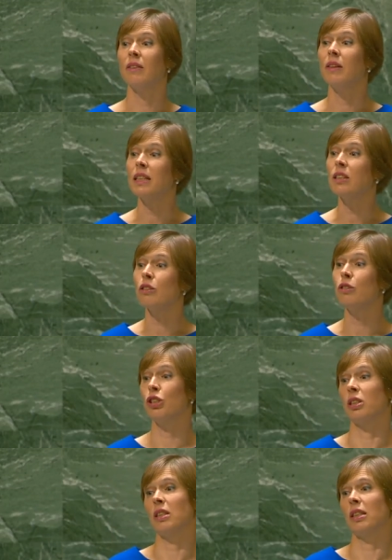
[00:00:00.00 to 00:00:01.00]
This
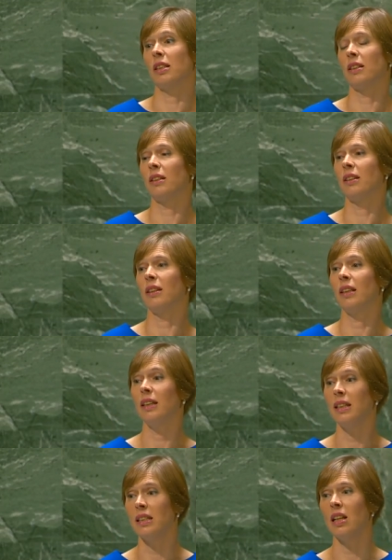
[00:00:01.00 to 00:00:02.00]
urgency
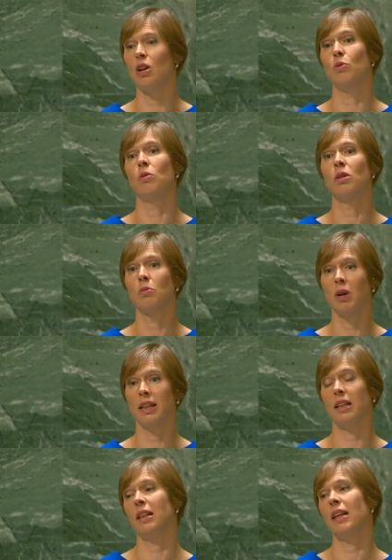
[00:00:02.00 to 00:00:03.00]
is now
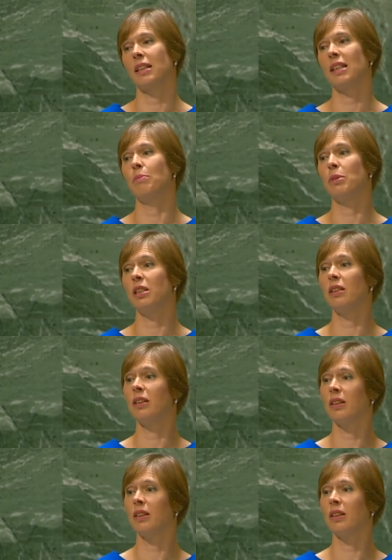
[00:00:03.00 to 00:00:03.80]
widely accepted.